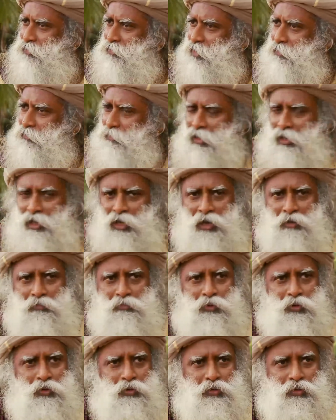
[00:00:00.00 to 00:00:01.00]
of them will
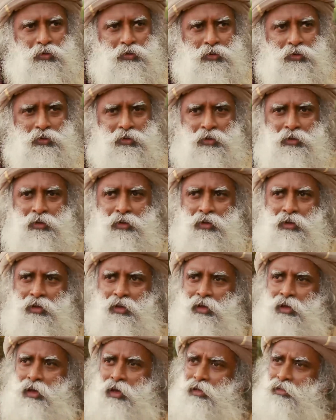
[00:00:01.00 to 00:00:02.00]
come, look
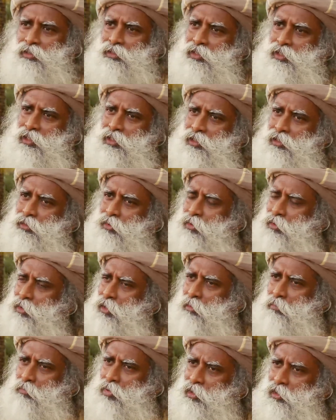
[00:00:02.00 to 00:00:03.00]
and see, oh,
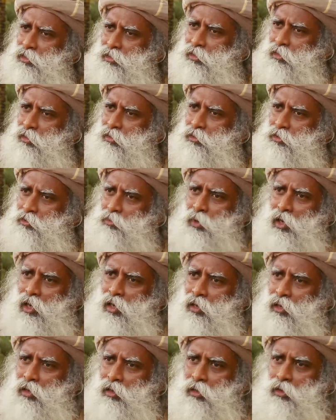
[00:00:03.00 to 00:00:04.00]
temple is closed,
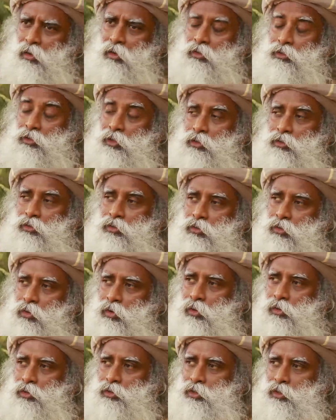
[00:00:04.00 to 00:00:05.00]
why? Sadhguru
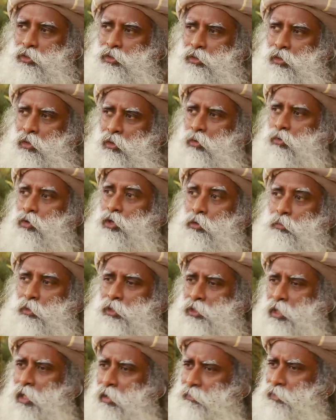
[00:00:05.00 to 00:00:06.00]
closed it, oh, he
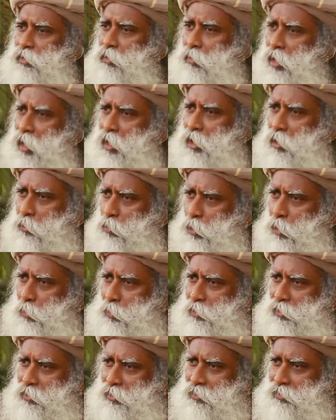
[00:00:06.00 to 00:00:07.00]
must have some higher
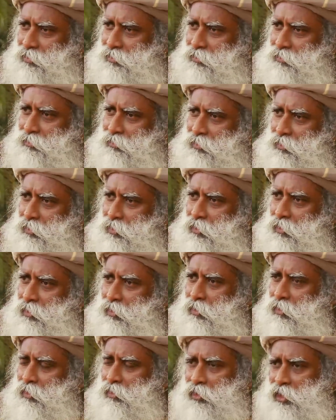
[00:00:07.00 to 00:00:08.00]
purpose.
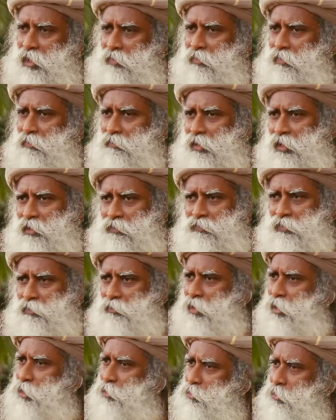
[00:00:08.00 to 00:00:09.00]
They will wait for 1 or